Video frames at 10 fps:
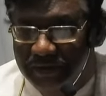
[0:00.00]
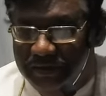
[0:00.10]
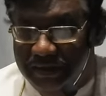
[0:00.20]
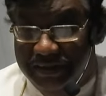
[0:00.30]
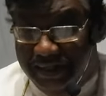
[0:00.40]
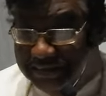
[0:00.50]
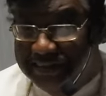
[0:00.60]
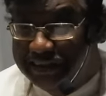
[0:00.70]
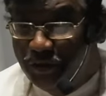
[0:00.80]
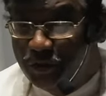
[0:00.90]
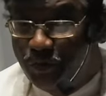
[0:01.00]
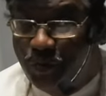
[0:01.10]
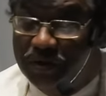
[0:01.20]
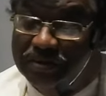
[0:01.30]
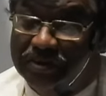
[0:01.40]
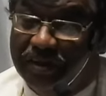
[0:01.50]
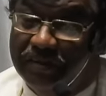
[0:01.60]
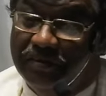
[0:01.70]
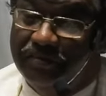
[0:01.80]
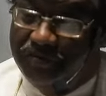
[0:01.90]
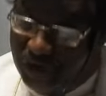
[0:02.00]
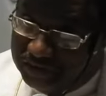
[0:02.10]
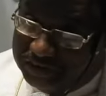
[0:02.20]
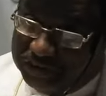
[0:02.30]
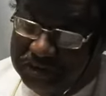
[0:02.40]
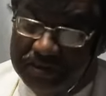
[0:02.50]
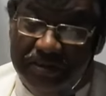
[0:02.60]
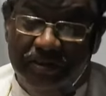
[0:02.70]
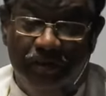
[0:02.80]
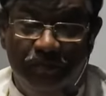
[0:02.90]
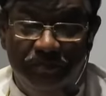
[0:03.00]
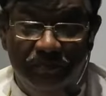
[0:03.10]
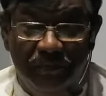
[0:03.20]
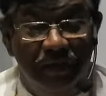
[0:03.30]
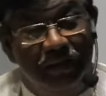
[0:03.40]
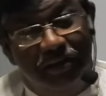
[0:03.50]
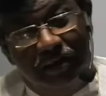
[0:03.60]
The Tahsildar was for the church, the